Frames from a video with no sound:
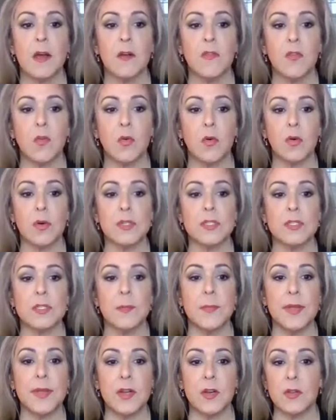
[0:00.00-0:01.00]
Of course,
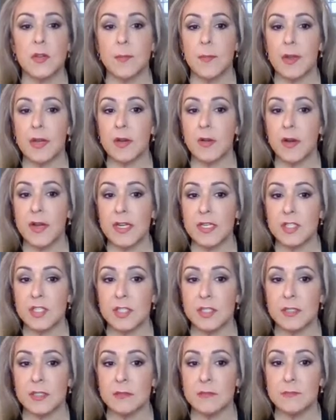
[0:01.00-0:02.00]
the bigger the
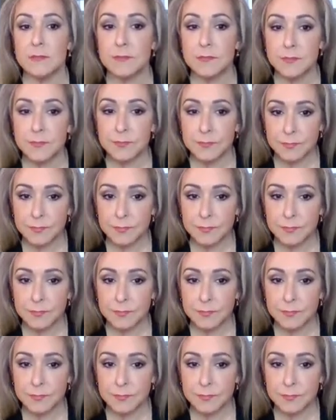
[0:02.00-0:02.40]
migration,